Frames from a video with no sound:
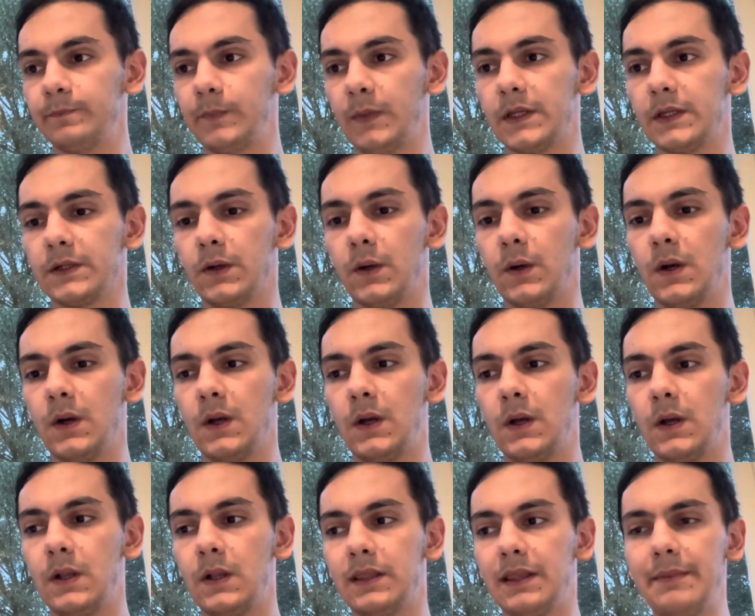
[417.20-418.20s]
So
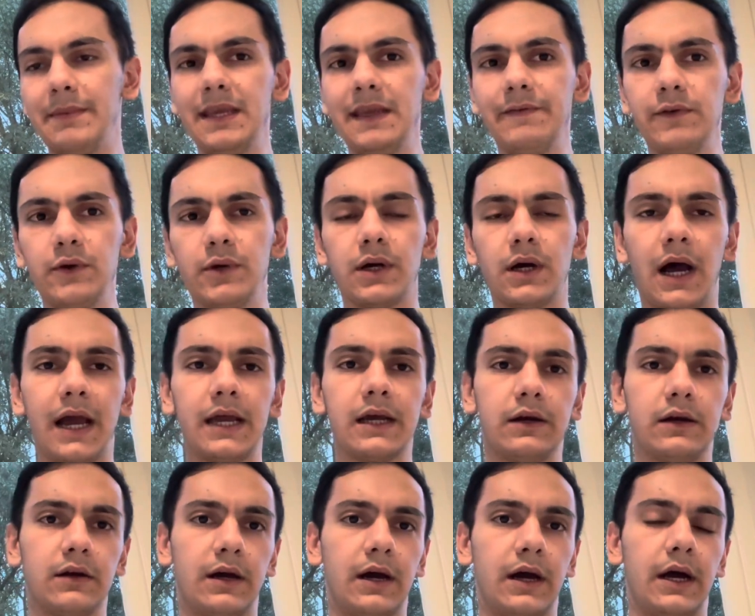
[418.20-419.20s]
let me give you
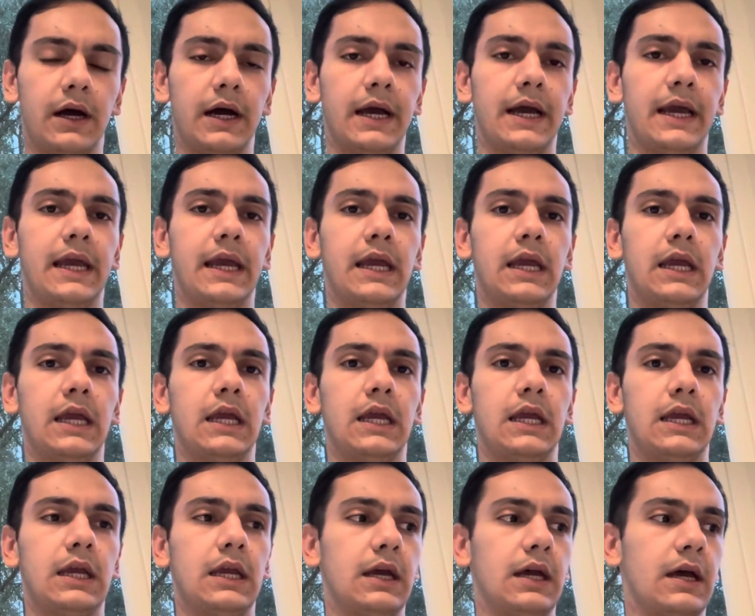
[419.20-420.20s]

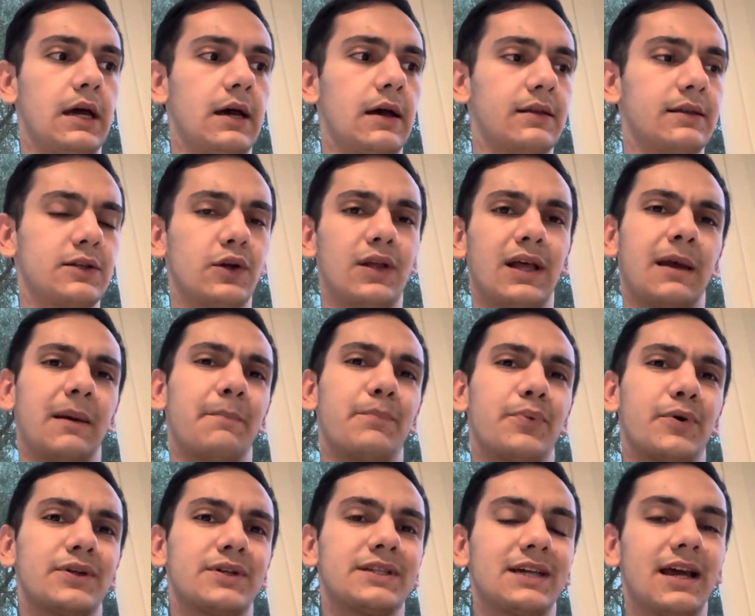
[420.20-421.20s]
a so like a
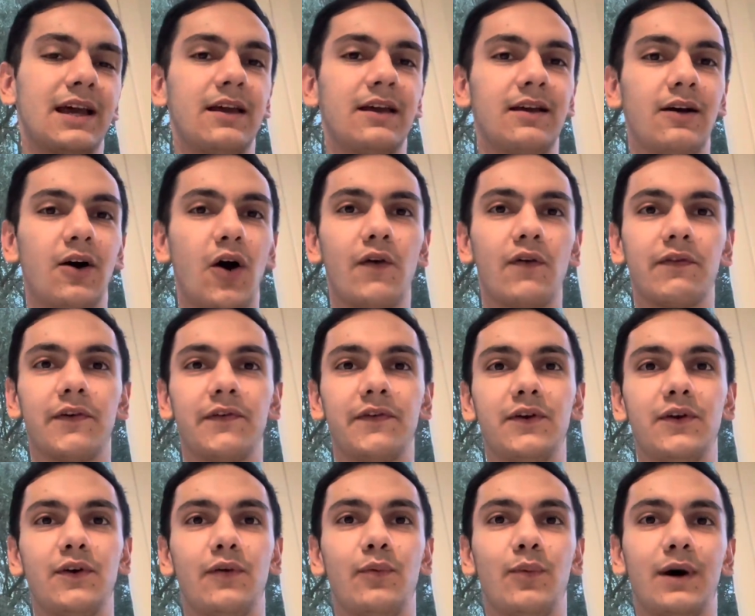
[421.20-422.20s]
bird's eye
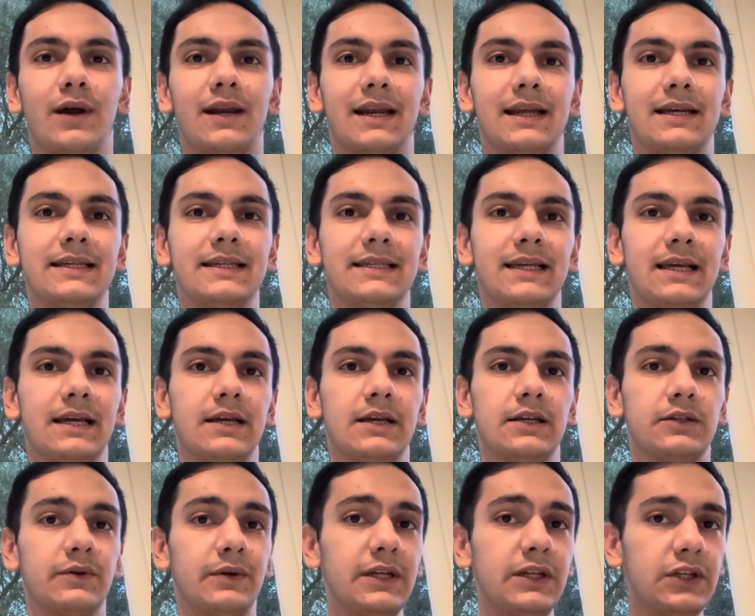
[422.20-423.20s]
overview of what it is.
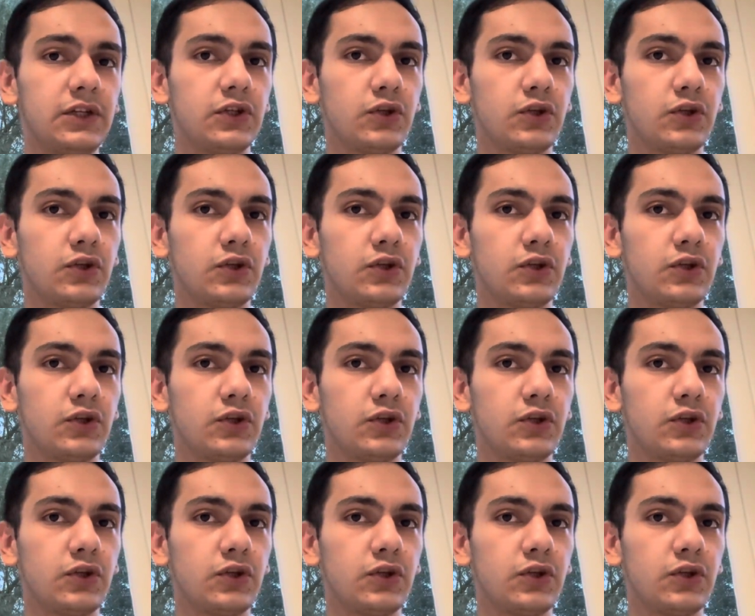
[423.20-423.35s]
So each